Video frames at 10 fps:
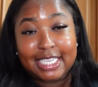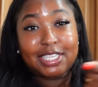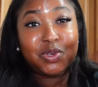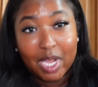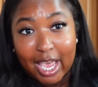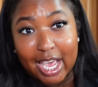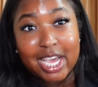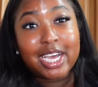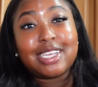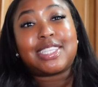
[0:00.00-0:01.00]

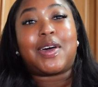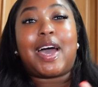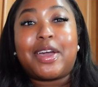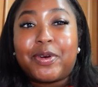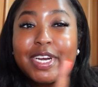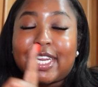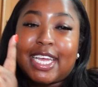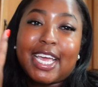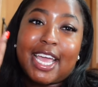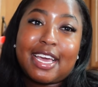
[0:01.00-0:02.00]
today. So I ordered
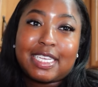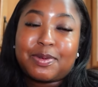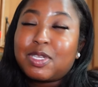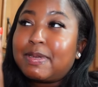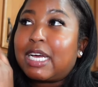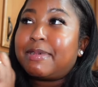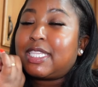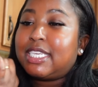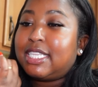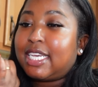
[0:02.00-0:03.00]
it, and it's supposed to be coming
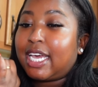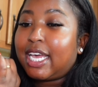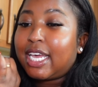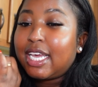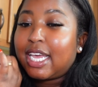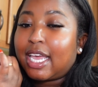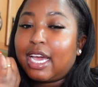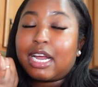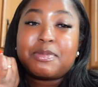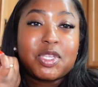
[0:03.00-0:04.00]
today,
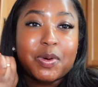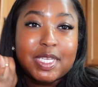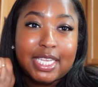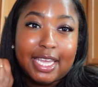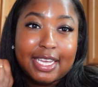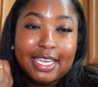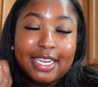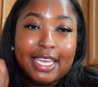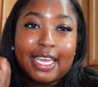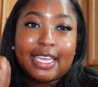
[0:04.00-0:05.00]
and I'm so excited,